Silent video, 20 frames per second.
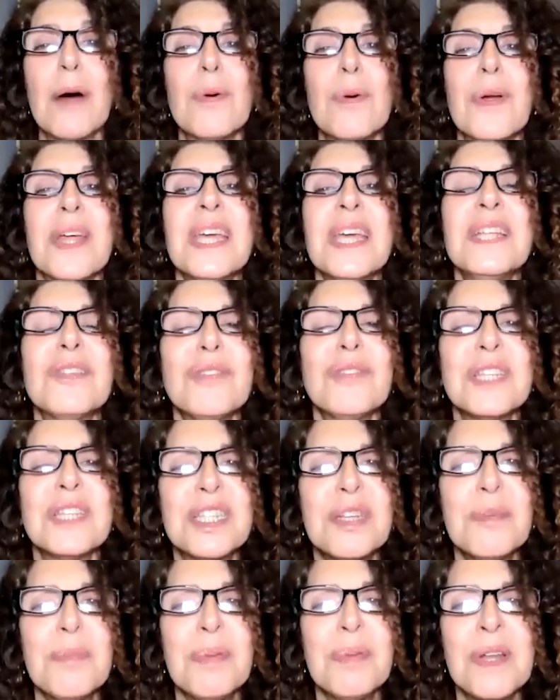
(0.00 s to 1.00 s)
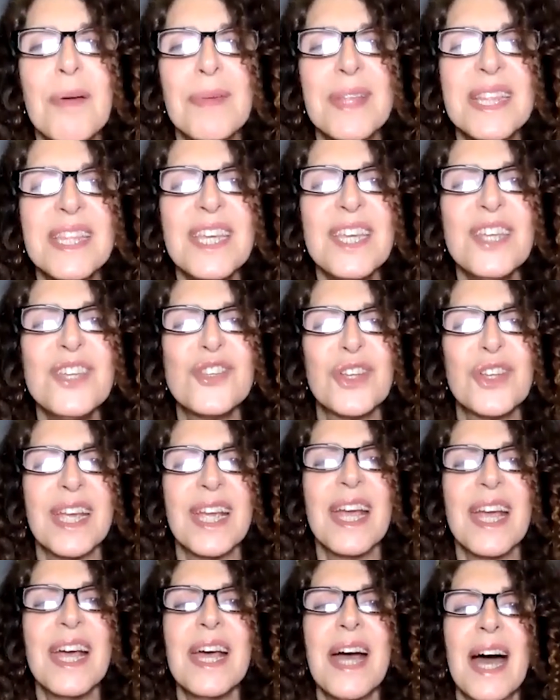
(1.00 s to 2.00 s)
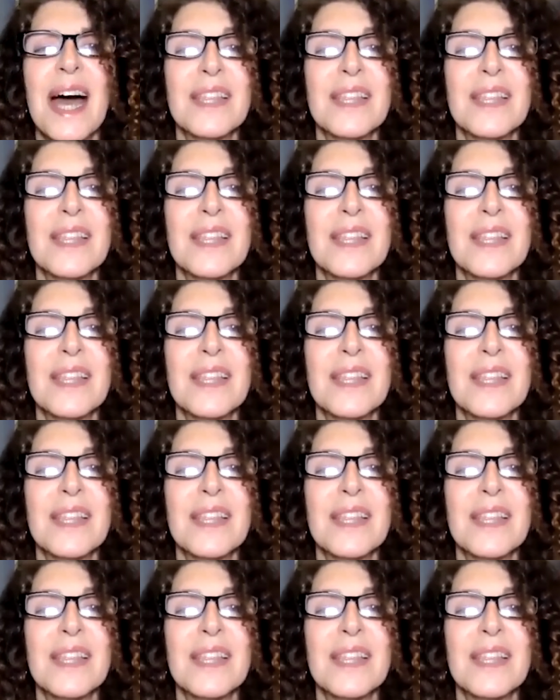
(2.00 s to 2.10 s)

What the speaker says: our interdisciplinary teaching